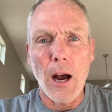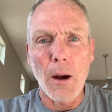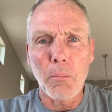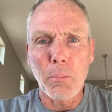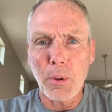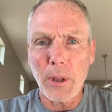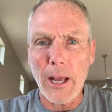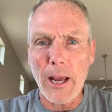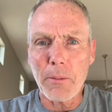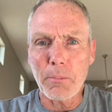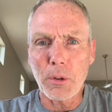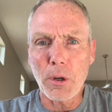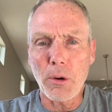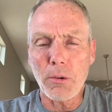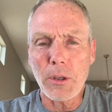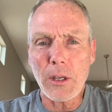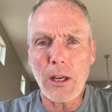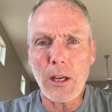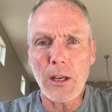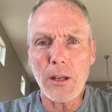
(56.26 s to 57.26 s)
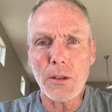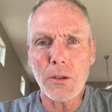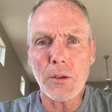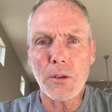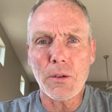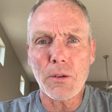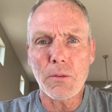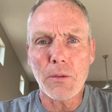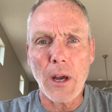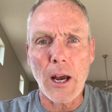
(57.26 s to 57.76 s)
plant
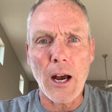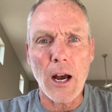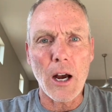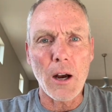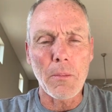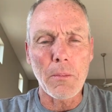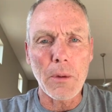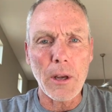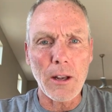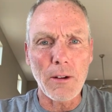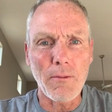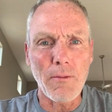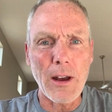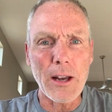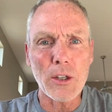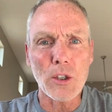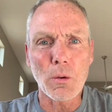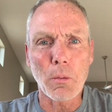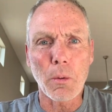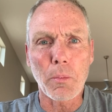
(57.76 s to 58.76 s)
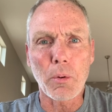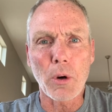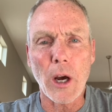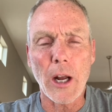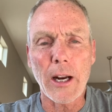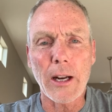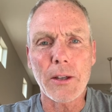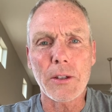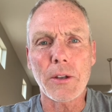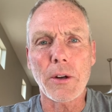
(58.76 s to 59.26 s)
proteins and vegetable
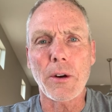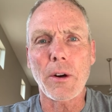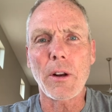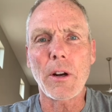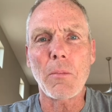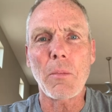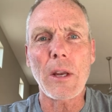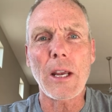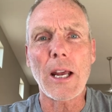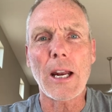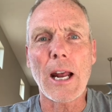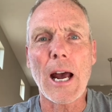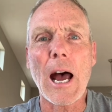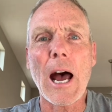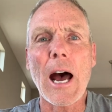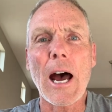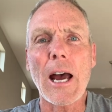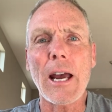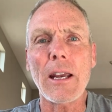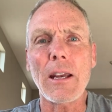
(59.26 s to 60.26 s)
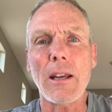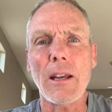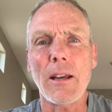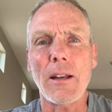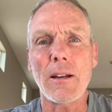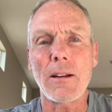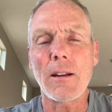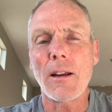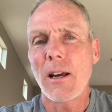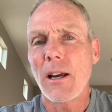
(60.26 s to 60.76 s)
products that are going to be high
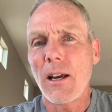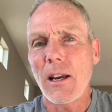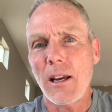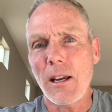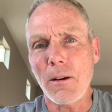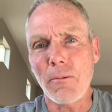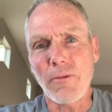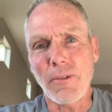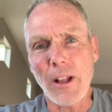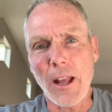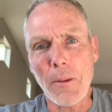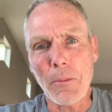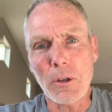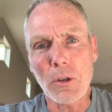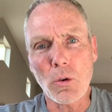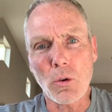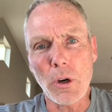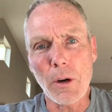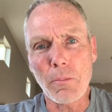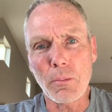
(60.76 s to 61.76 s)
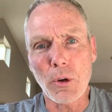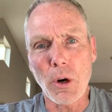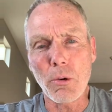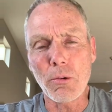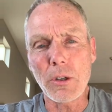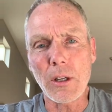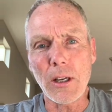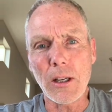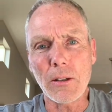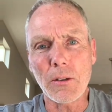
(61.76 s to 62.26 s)
in inflammatory
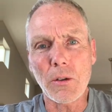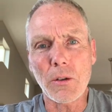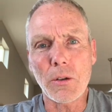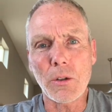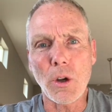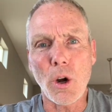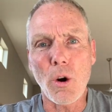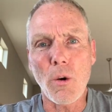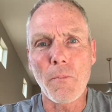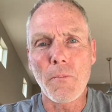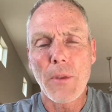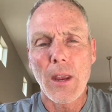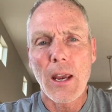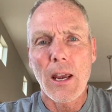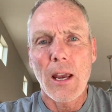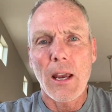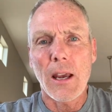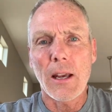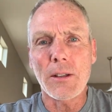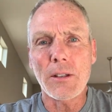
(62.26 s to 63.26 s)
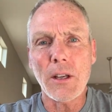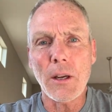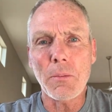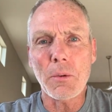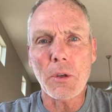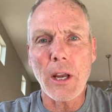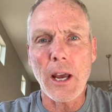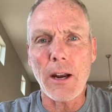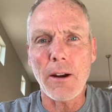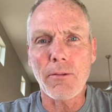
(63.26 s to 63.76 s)
proteins. So it
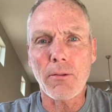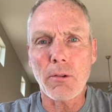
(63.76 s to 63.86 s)
seems kind of